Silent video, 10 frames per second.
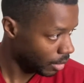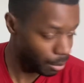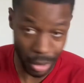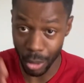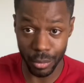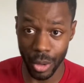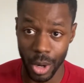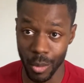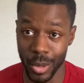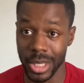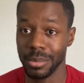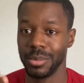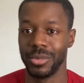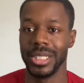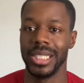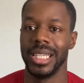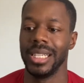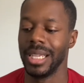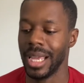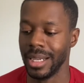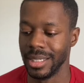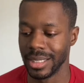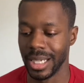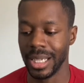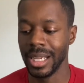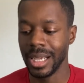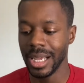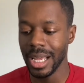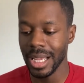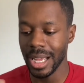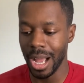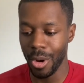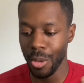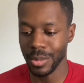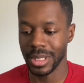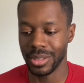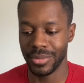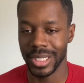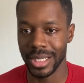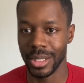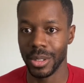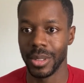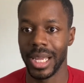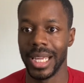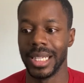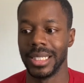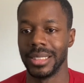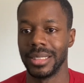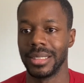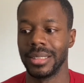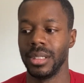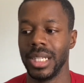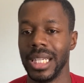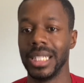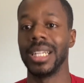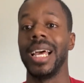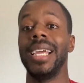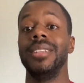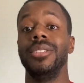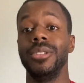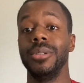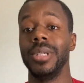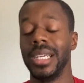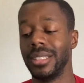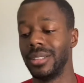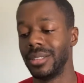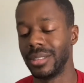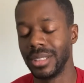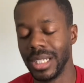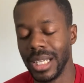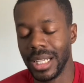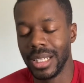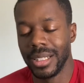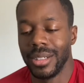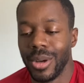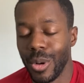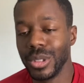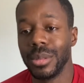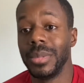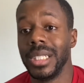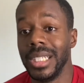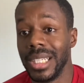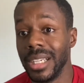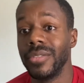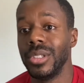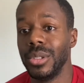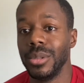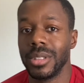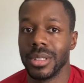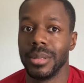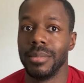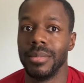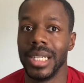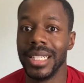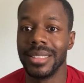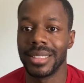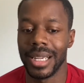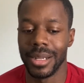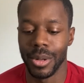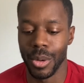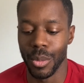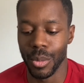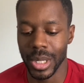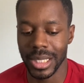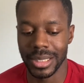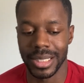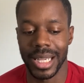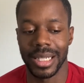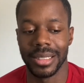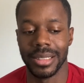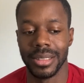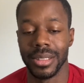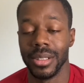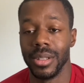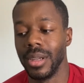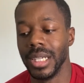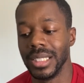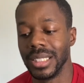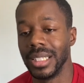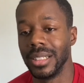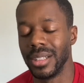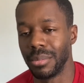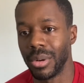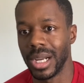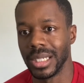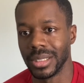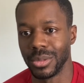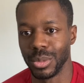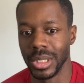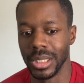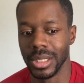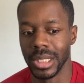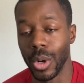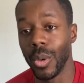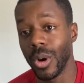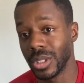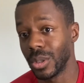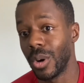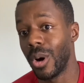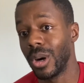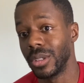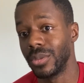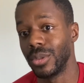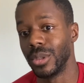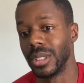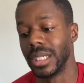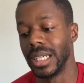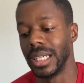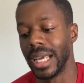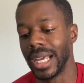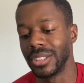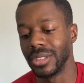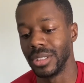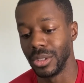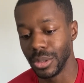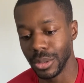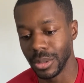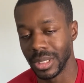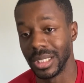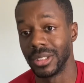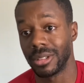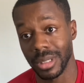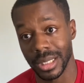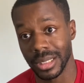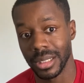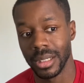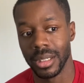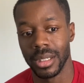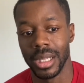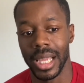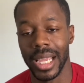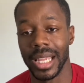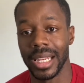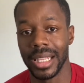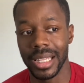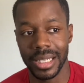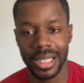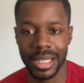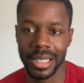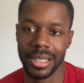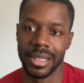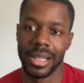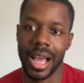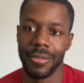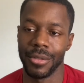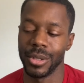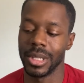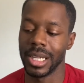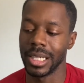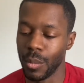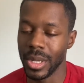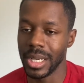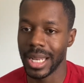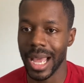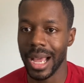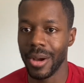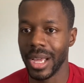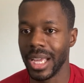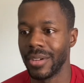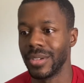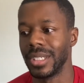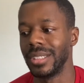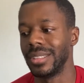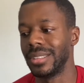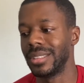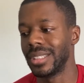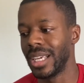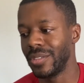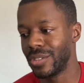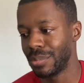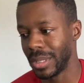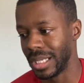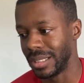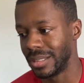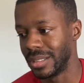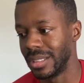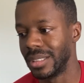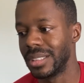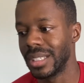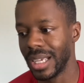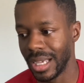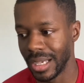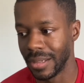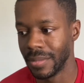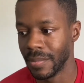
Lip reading: But overall, what I'm really getting at is that I hope this video has enlightened you and ultimately given you some insight on what exactly is in the products we go so hard for and actually use and trust. And in the end, I feel like we now have a safe space to say